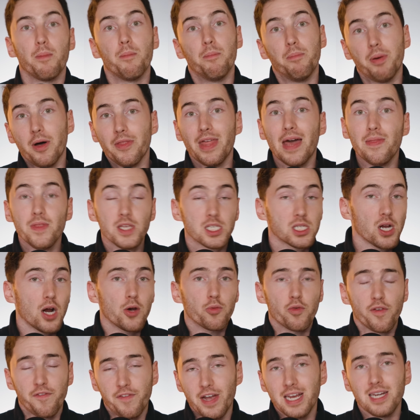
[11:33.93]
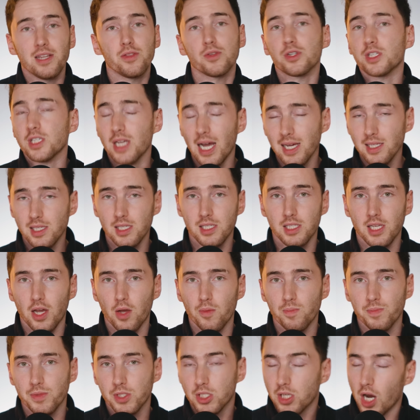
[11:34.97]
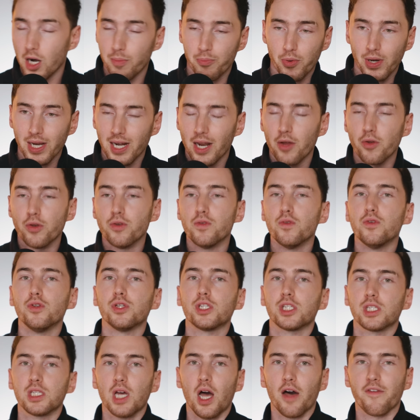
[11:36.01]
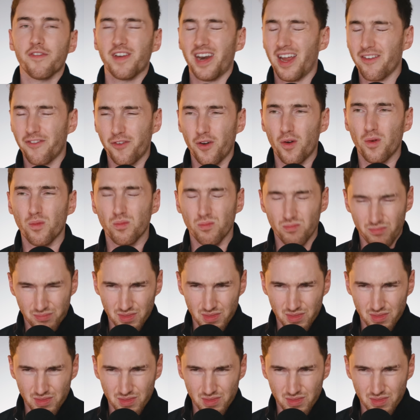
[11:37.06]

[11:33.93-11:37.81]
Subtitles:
But then they started refining their sizes down, started bringing out new stuff, and I thought,